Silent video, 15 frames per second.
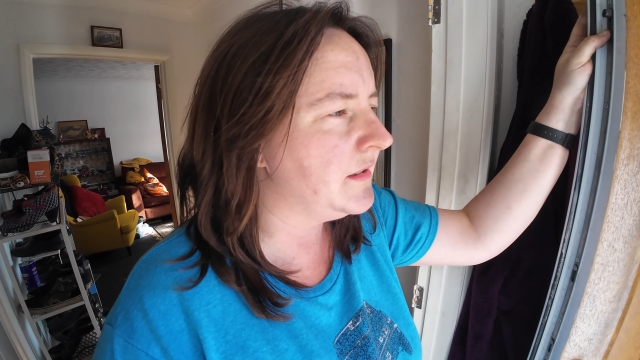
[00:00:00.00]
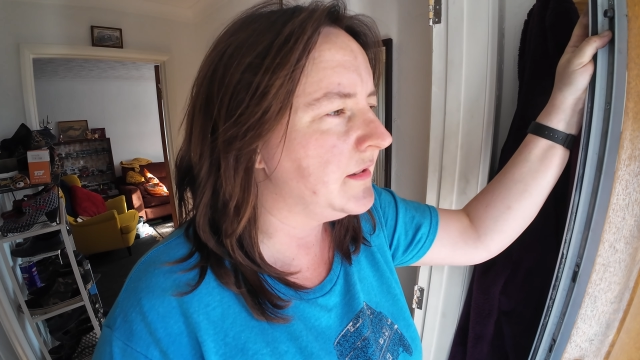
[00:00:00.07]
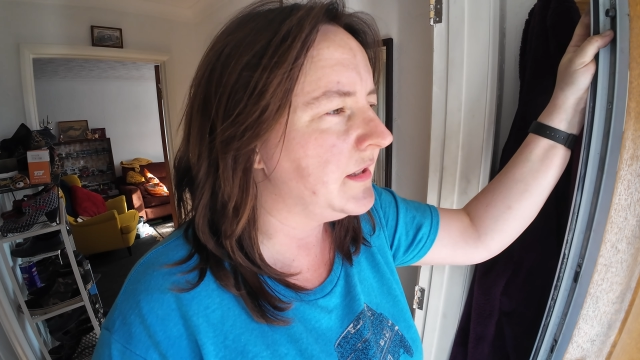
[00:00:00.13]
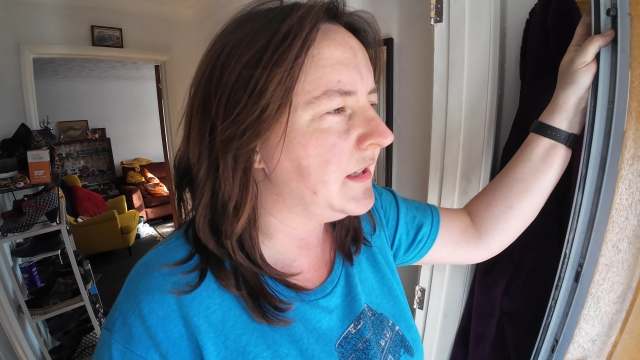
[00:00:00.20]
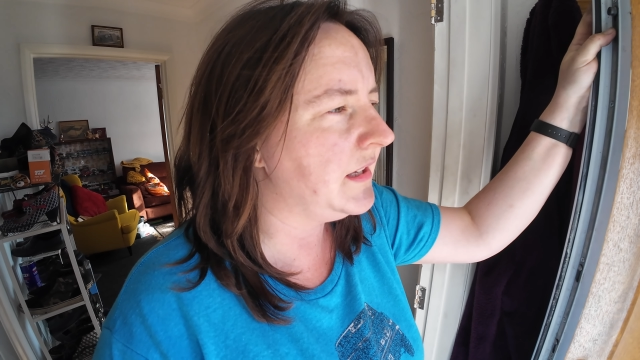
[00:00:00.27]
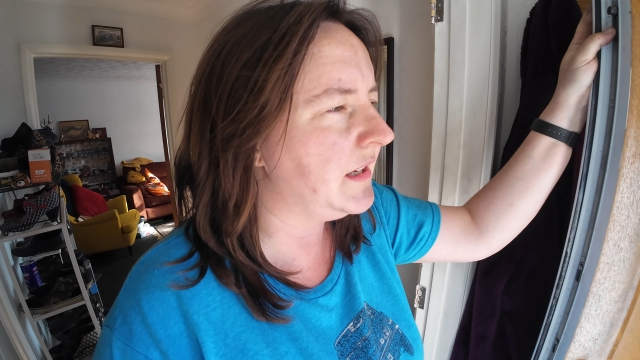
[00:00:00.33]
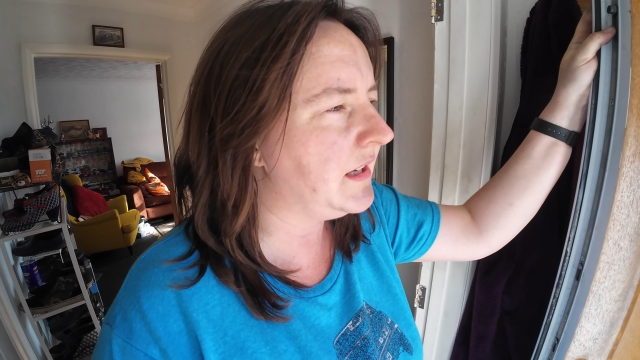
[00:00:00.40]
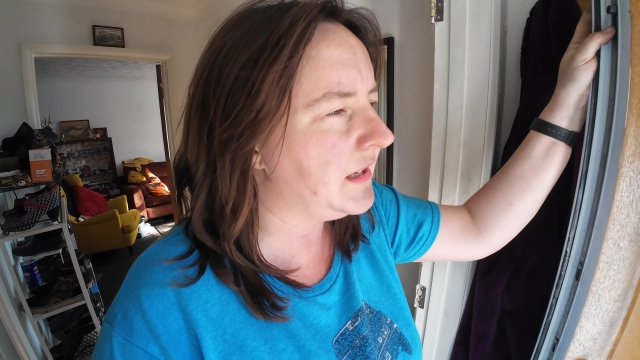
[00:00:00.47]

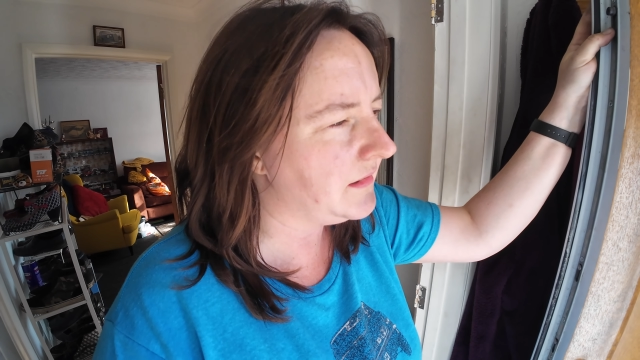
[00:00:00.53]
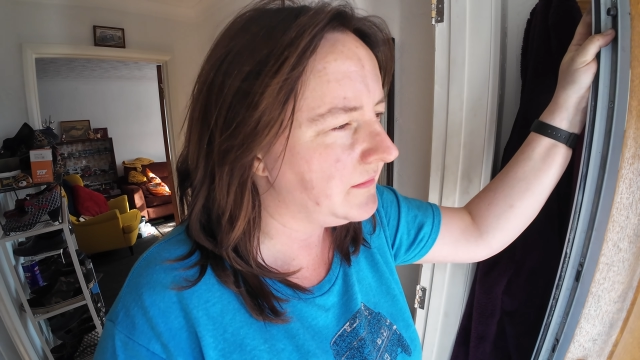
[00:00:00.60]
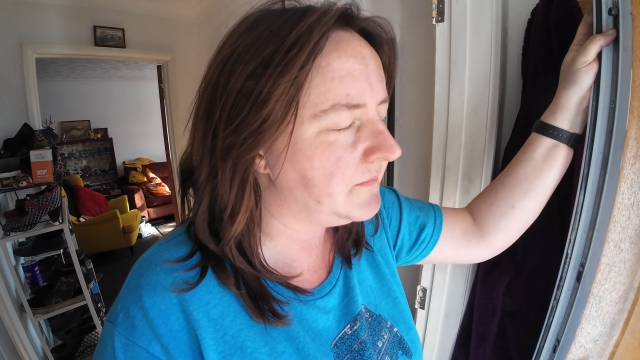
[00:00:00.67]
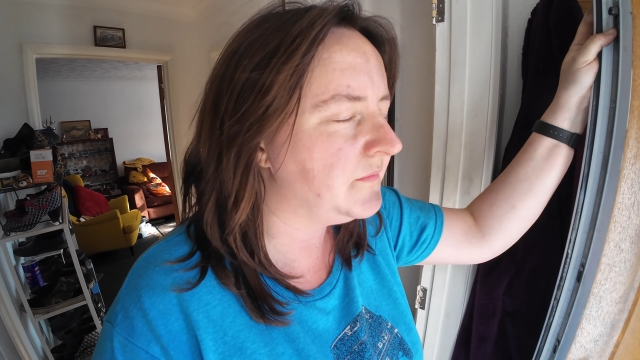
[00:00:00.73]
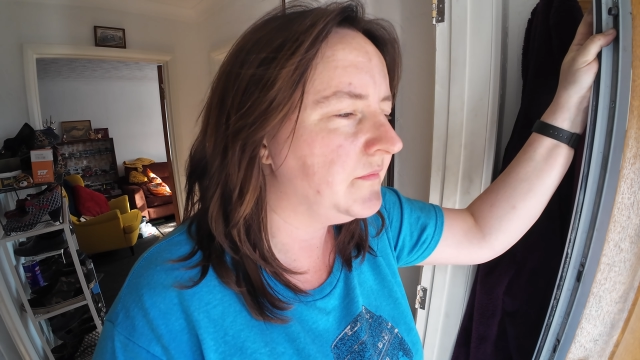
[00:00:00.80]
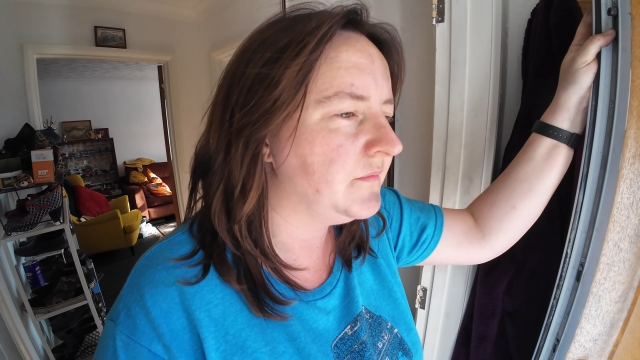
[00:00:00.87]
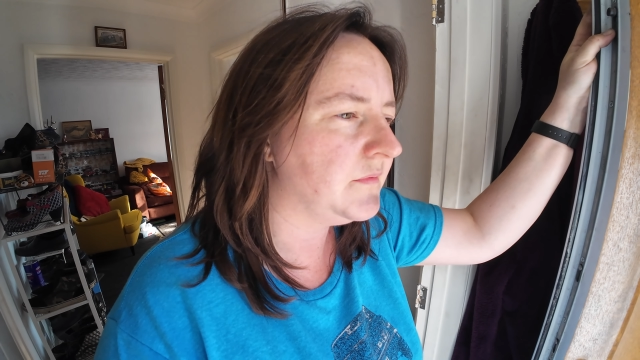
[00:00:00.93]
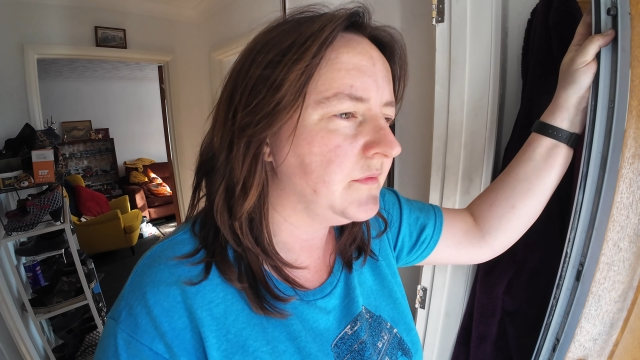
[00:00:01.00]
thinking,
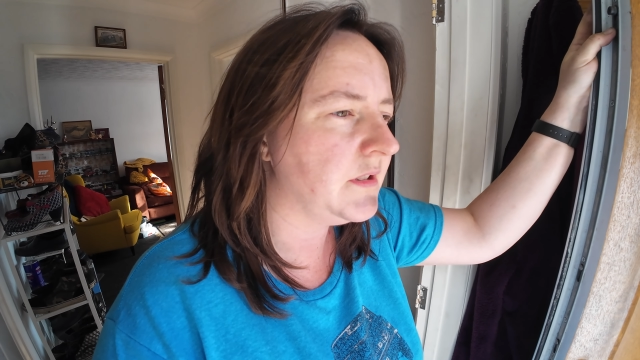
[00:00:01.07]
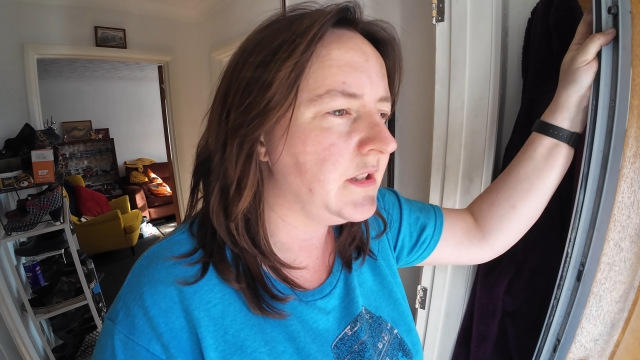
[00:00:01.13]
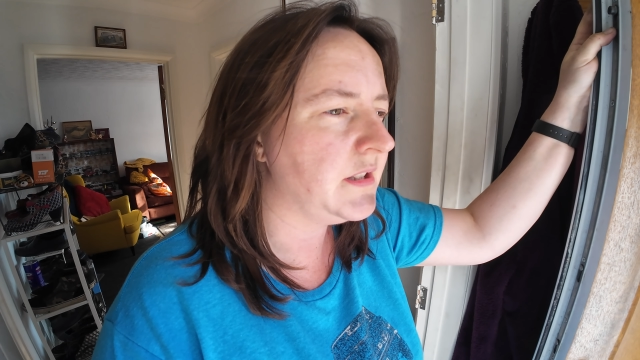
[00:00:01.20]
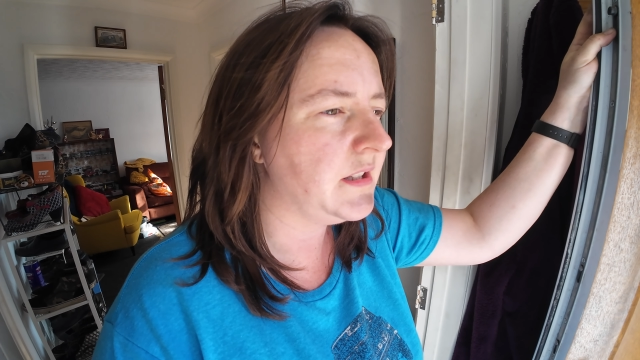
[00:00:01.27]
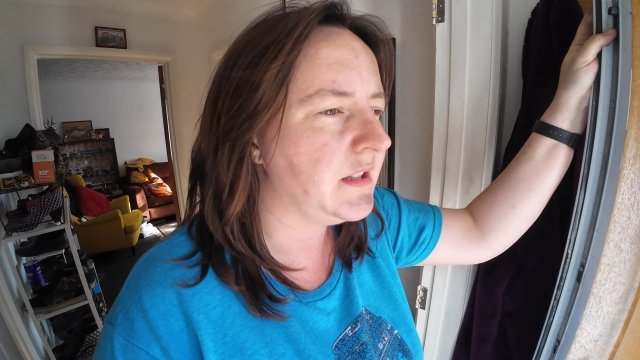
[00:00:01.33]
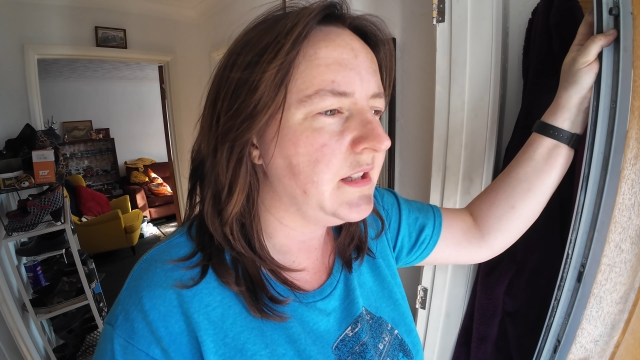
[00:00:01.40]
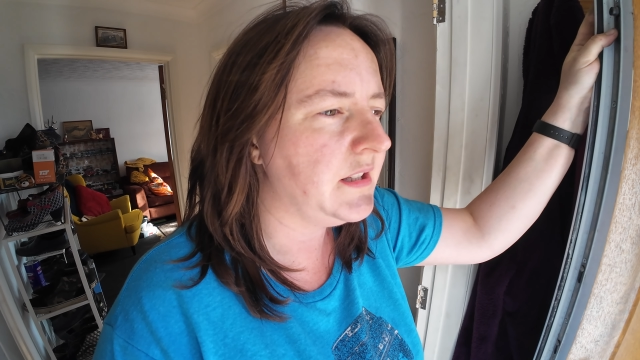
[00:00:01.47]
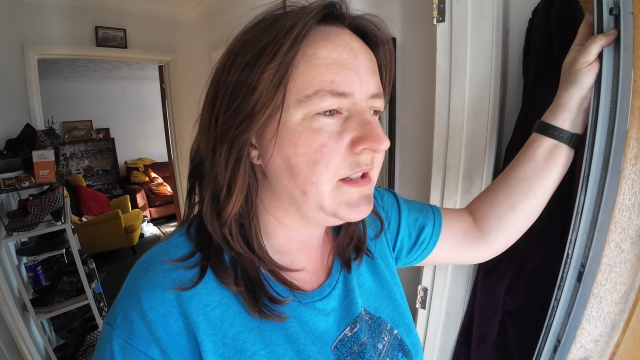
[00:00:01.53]
is
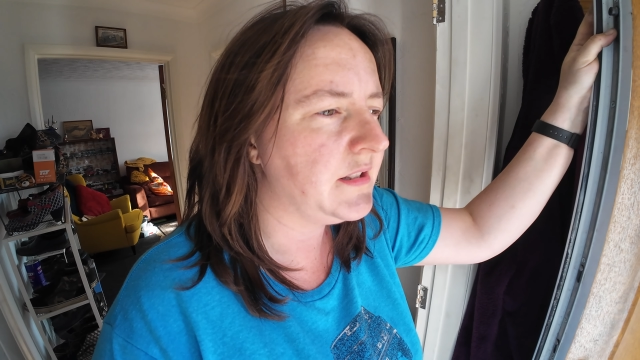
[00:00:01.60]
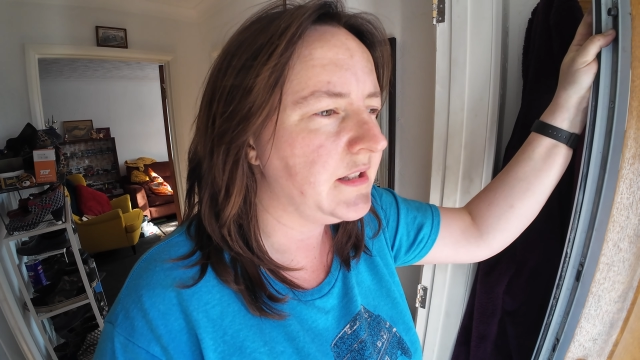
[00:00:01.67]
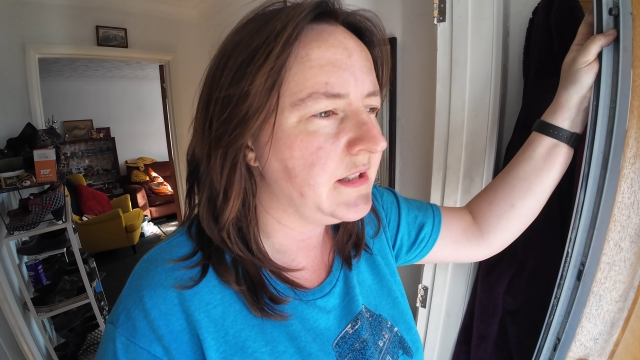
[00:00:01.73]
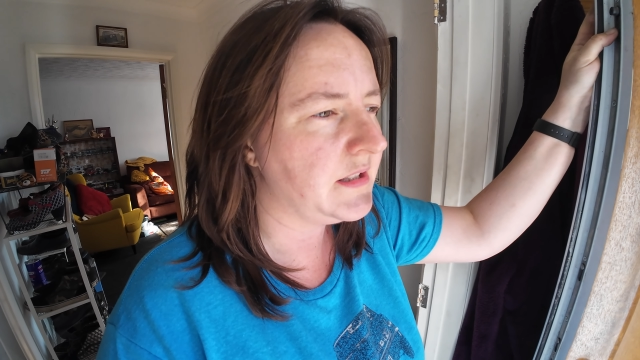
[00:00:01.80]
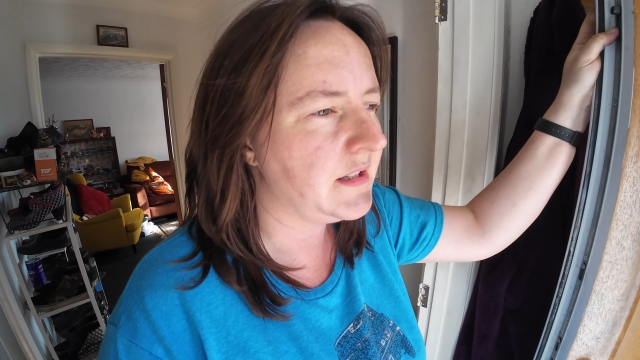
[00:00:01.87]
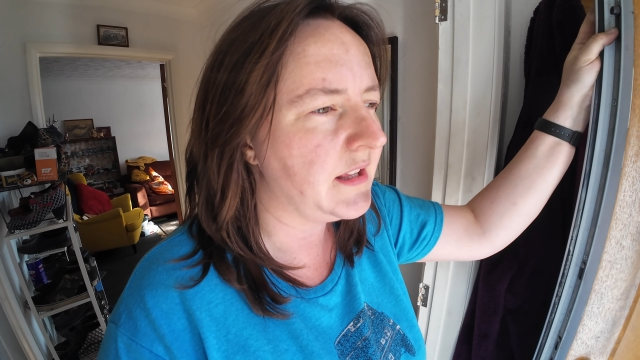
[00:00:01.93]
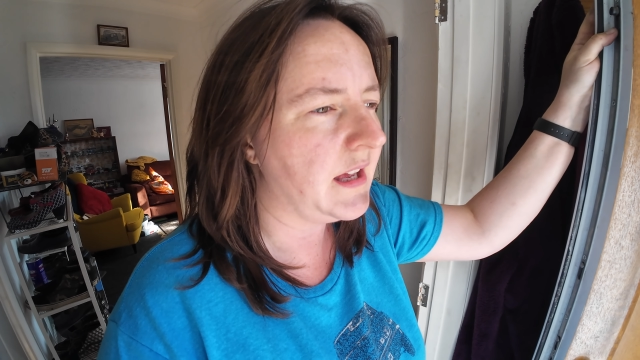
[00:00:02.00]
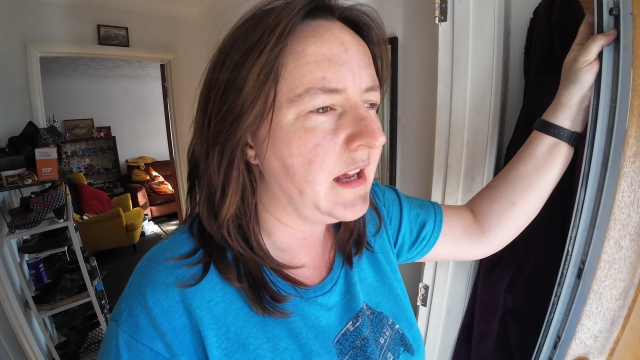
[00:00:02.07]
it this?
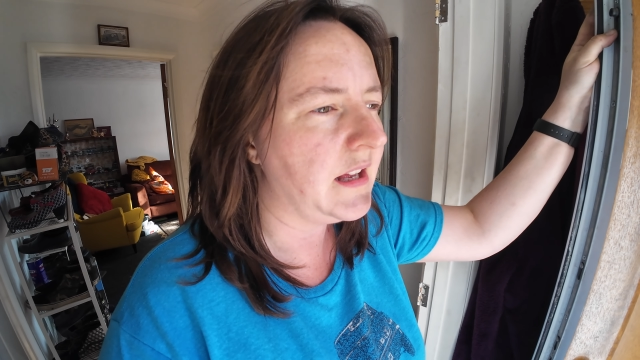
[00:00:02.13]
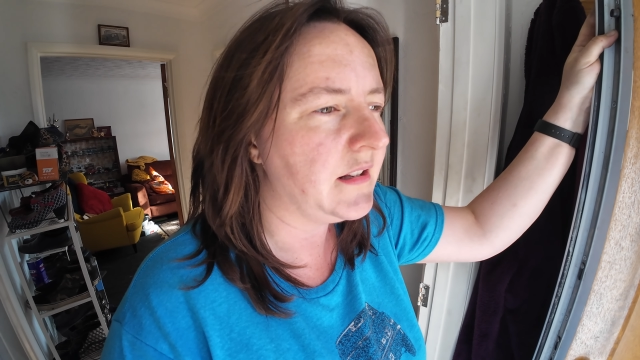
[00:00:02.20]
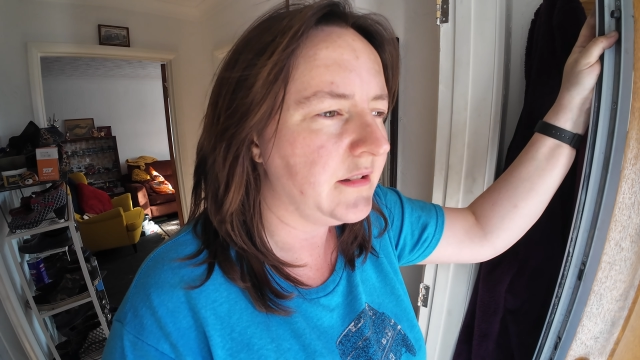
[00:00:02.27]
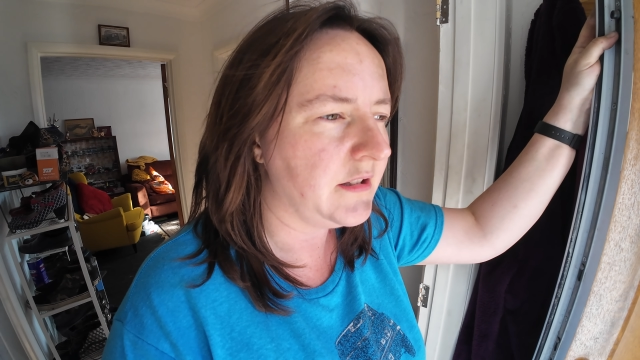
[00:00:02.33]
Is it that?